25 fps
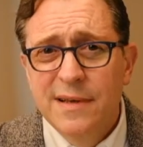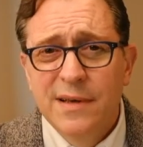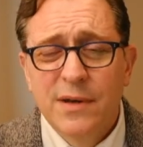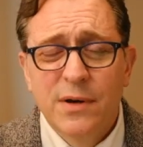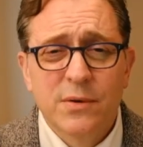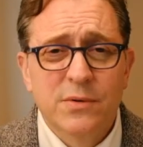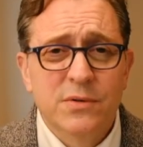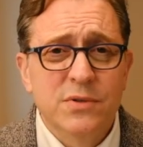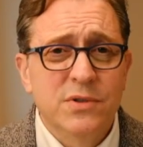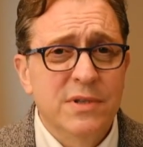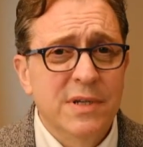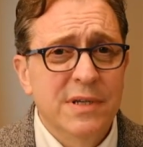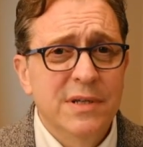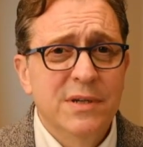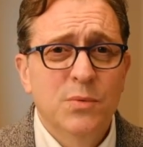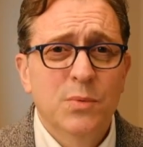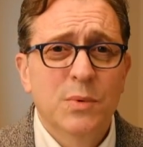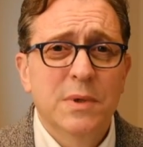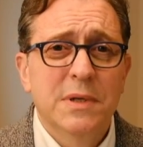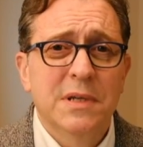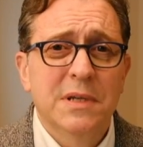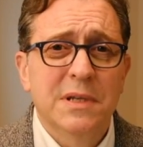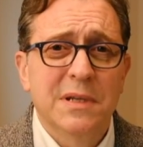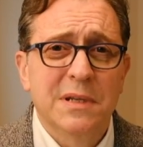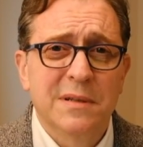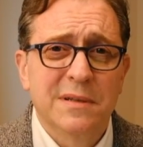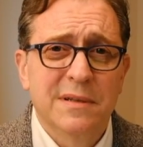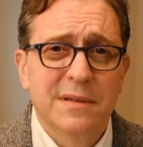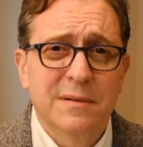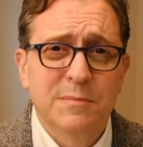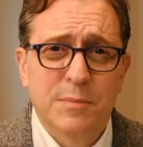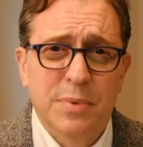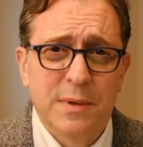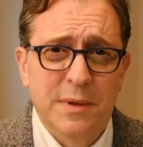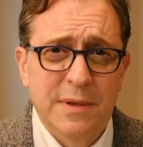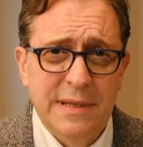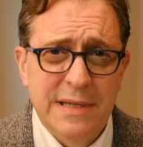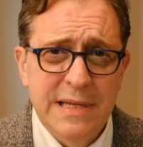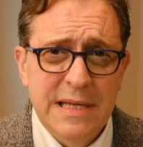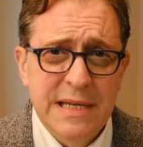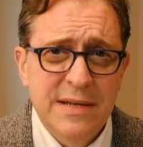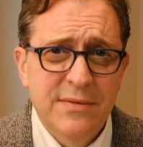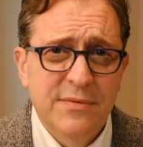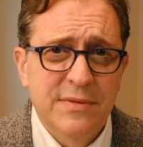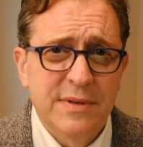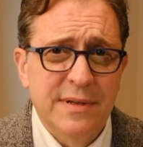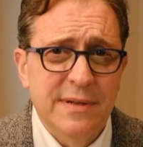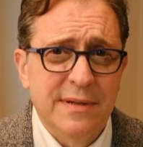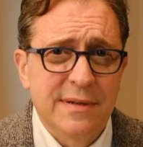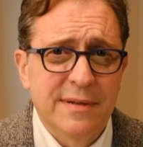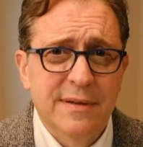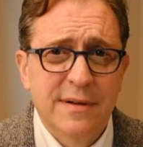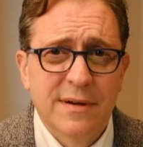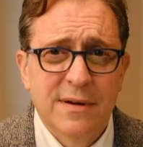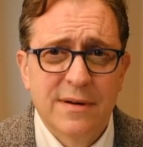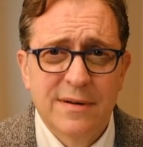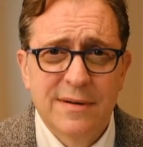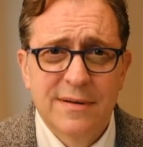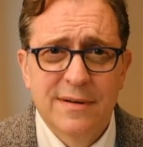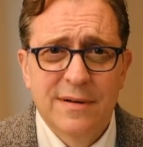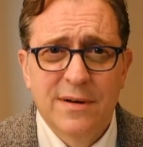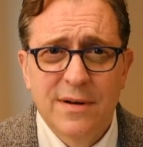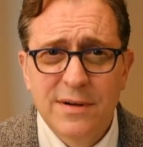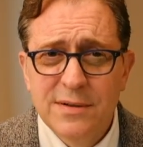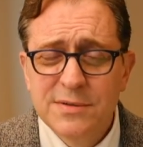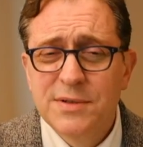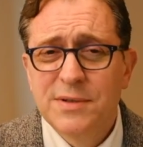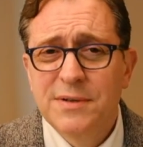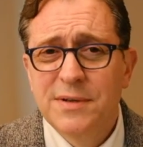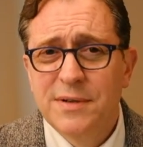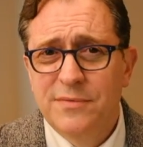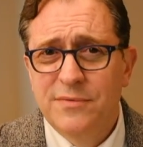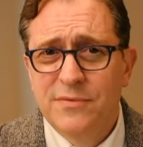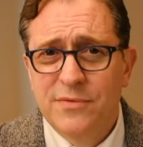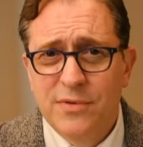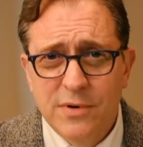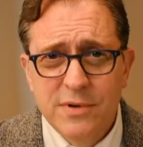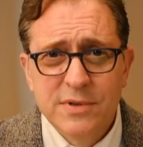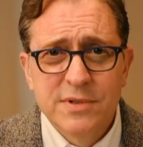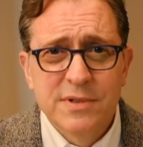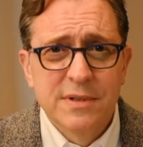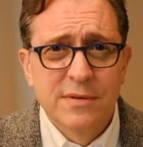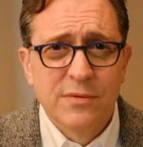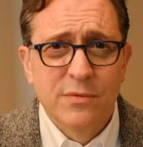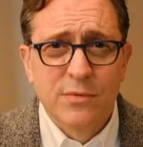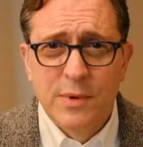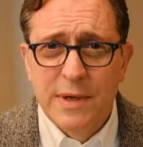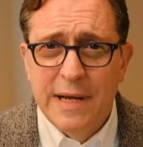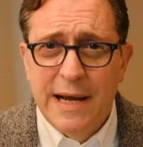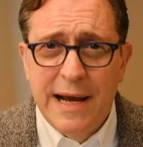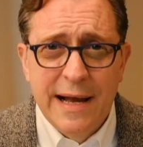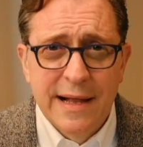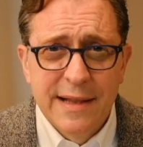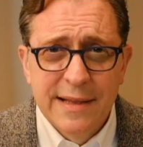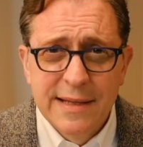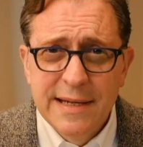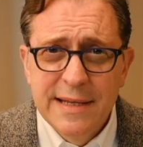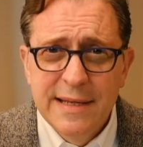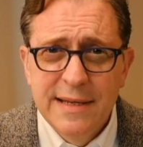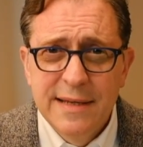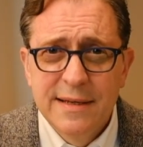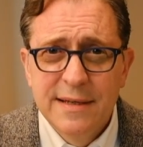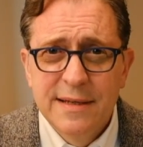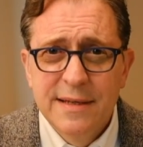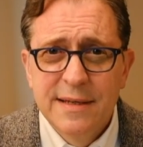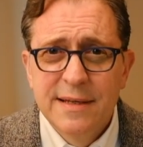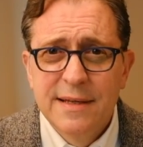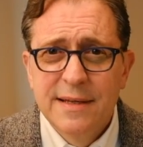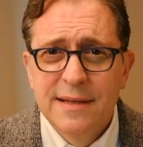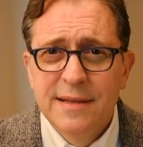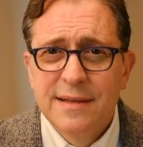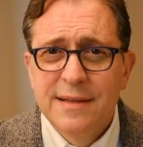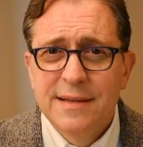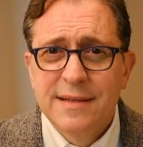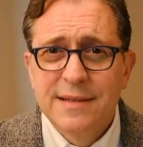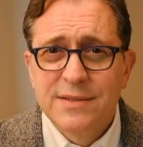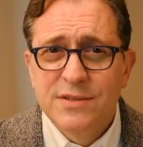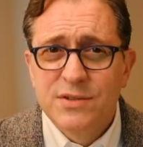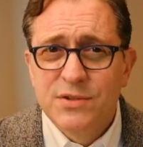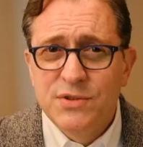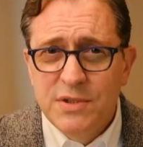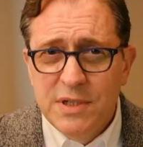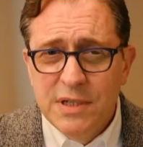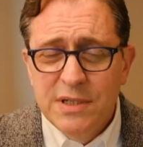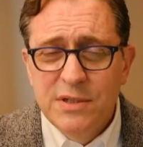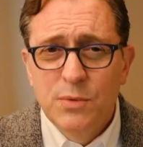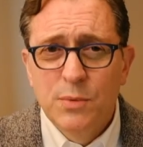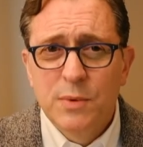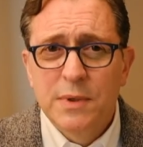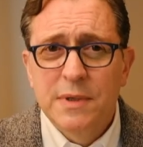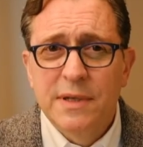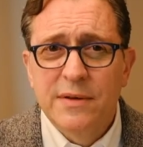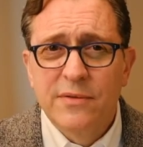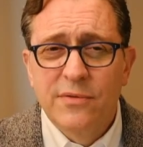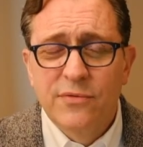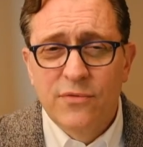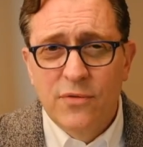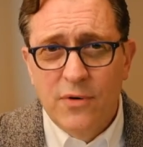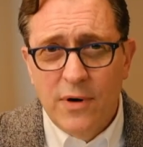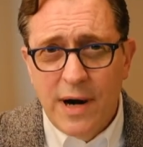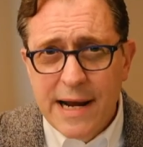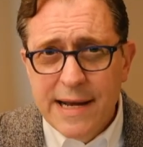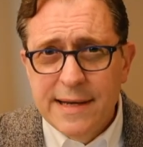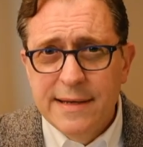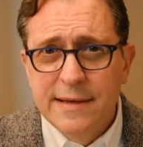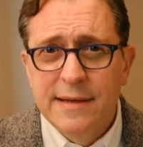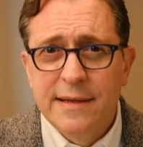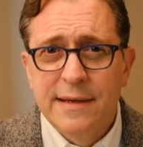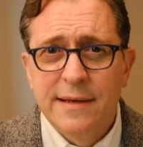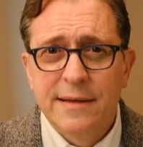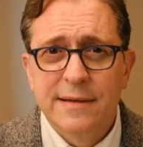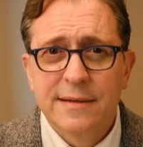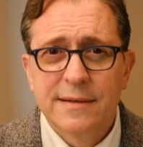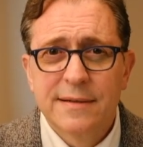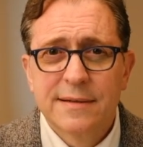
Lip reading: who genuinely believe in an alternate version of reality, is genuinely frightening.